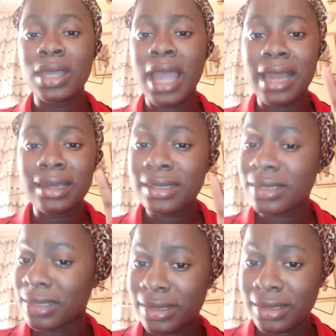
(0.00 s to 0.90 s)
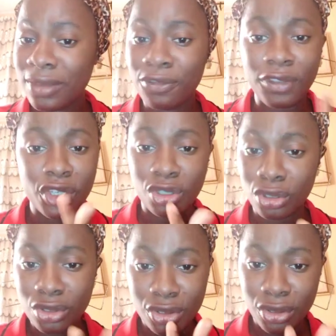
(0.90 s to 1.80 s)
And this is
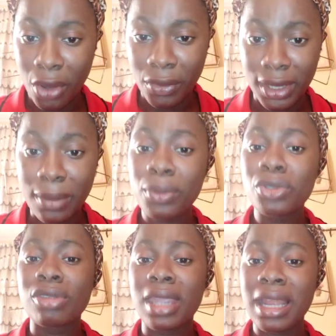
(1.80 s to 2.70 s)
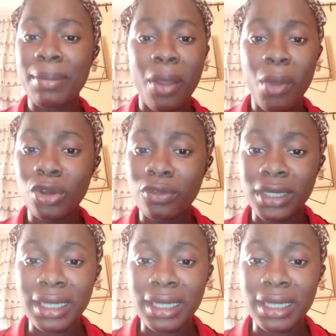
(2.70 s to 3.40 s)
fiction story put together by one of